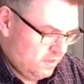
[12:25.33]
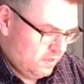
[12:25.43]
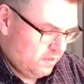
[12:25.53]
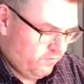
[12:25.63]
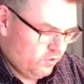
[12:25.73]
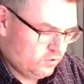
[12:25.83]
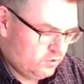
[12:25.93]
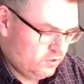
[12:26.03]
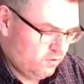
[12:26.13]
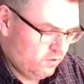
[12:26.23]
if this is
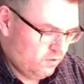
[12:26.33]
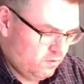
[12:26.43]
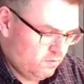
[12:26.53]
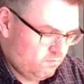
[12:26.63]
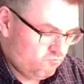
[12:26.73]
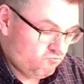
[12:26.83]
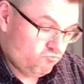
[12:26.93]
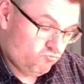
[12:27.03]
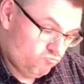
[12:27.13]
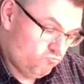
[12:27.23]
0,
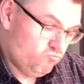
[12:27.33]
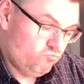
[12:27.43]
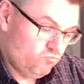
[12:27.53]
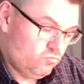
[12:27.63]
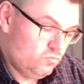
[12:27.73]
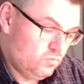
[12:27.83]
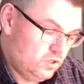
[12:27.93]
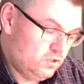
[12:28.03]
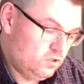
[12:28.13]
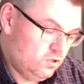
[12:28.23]
this
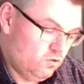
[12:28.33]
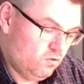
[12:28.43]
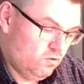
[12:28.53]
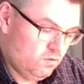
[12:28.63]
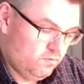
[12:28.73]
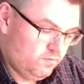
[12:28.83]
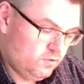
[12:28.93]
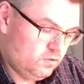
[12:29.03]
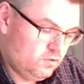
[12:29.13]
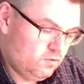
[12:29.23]
is 0, this
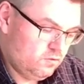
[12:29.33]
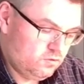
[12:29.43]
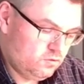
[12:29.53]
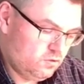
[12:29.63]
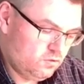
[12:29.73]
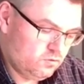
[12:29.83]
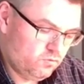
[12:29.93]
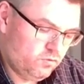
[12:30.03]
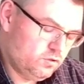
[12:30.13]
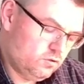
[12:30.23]
is 0, this is 0, so
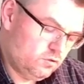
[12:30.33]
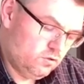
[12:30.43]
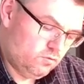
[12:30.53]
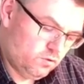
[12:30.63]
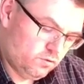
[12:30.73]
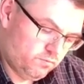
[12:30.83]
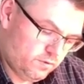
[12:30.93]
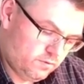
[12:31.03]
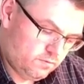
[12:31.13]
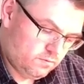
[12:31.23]
it's 0 degree.
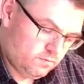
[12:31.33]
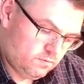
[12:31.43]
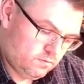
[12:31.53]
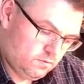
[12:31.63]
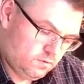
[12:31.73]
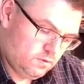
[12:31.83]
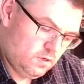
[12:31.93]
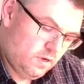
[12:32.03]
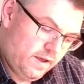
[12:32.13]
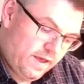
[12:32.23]

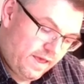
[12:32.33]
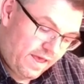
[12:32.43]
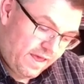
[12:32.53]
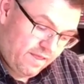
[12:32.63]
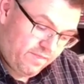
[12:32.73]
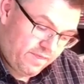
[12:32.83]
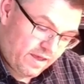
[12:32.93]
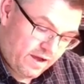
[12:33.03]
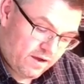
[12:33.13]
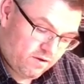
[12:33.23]
And the
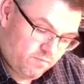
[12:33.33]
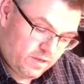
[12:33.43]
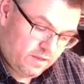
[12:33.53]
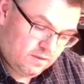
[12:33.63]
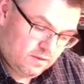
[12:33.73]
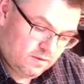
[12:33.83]
argument